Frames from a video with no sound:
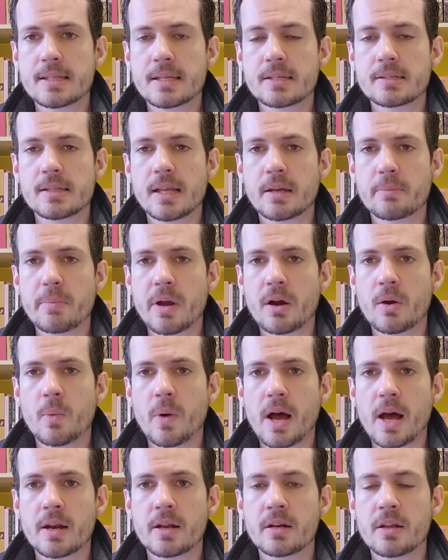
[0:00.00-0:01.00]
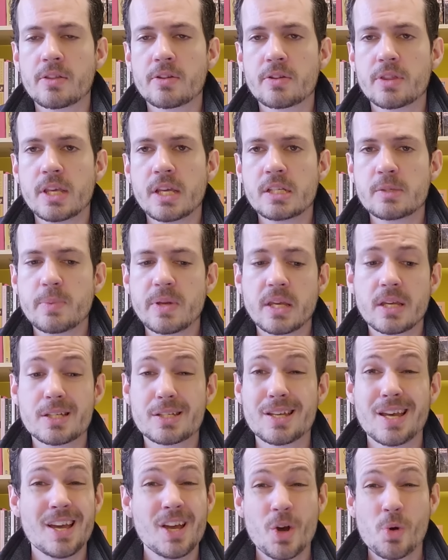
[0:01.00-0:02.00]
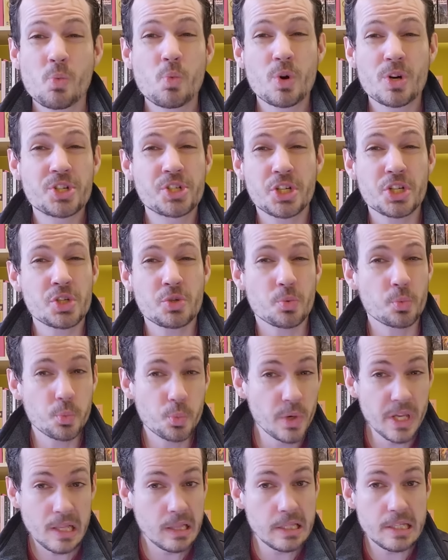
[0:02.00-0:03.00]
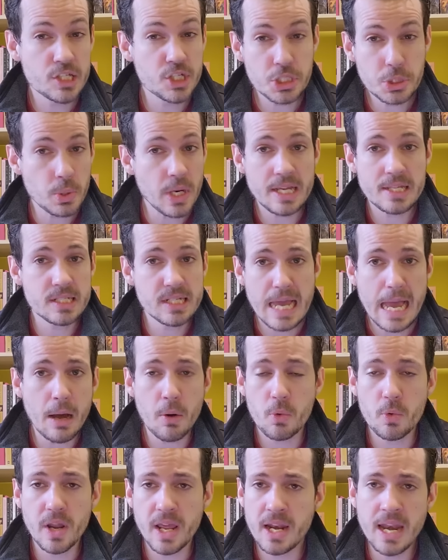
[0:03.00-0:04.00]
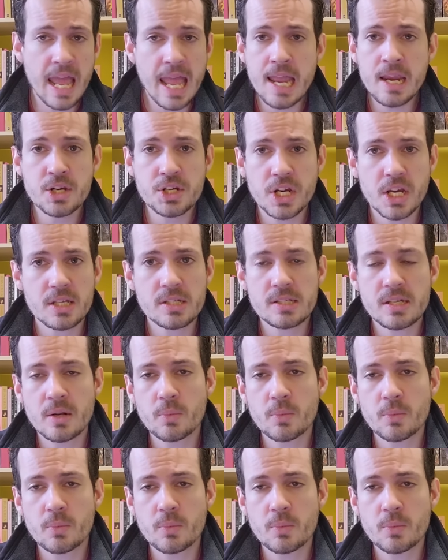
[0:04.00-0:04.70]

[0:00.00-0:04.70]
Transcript: things like marijuana and other things, because we're just really stressed out and anxious.